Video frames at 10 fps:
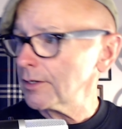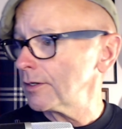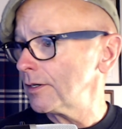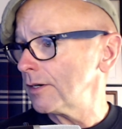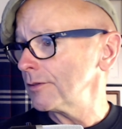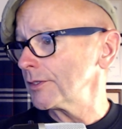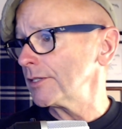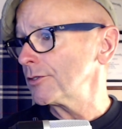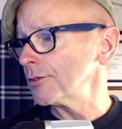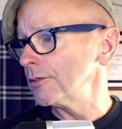call
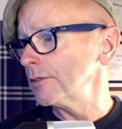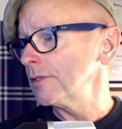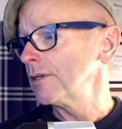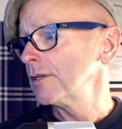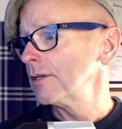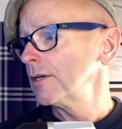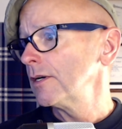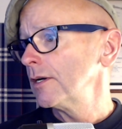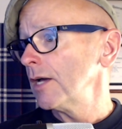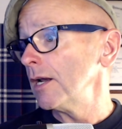the Tour,
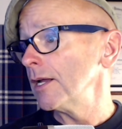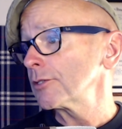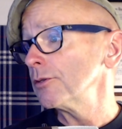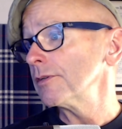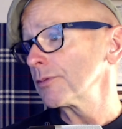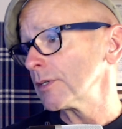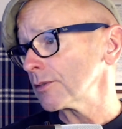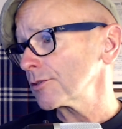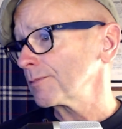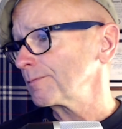Le Tour de France.